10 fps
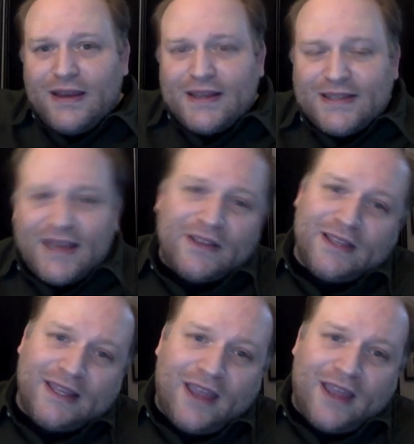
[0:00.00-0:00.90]
7
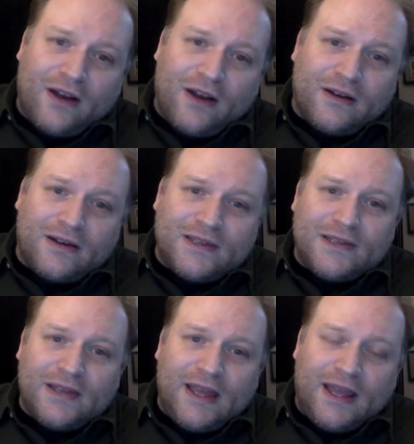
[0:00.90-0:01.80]
lead
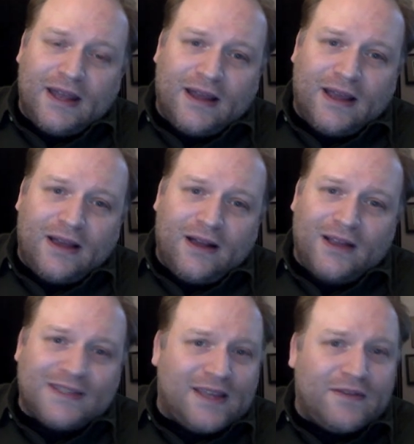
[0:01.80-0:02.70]
characters, and
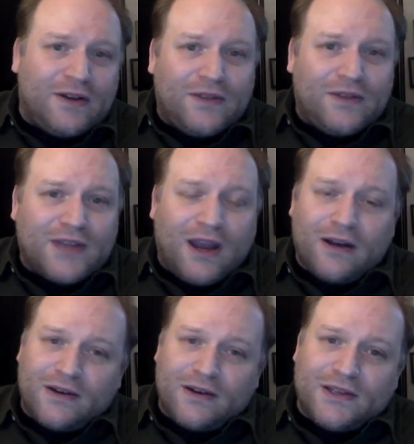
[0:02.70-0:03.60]
all 7 of those
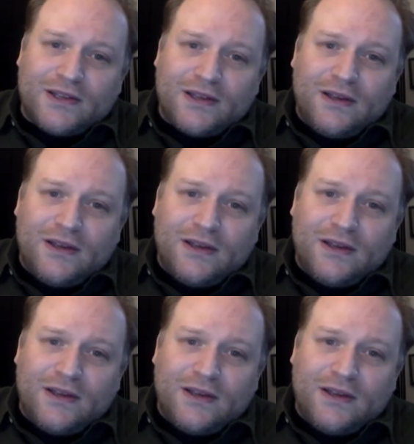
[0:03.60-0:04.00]
characters